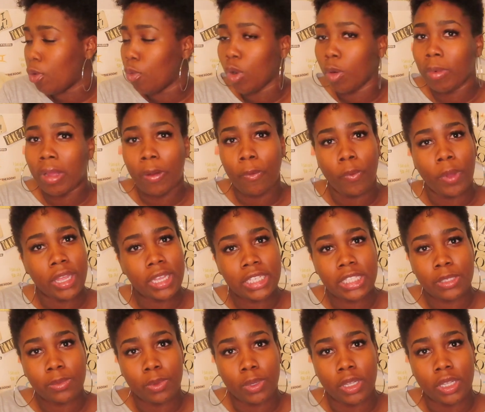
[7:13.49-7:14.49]
where my
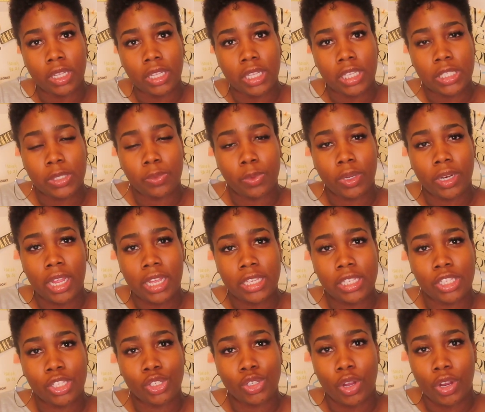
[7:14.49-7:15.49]
waist was when I
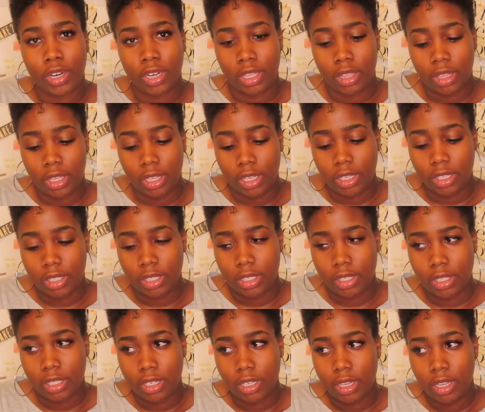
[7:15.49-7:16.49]
started
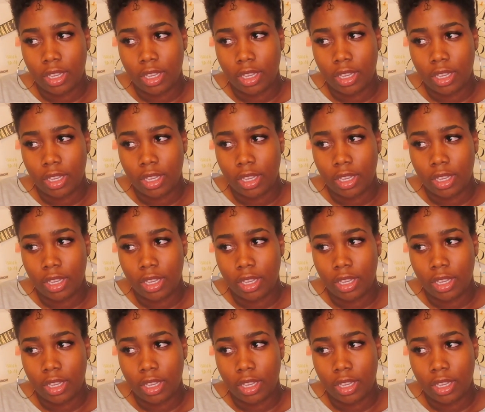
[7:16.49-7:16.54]
this.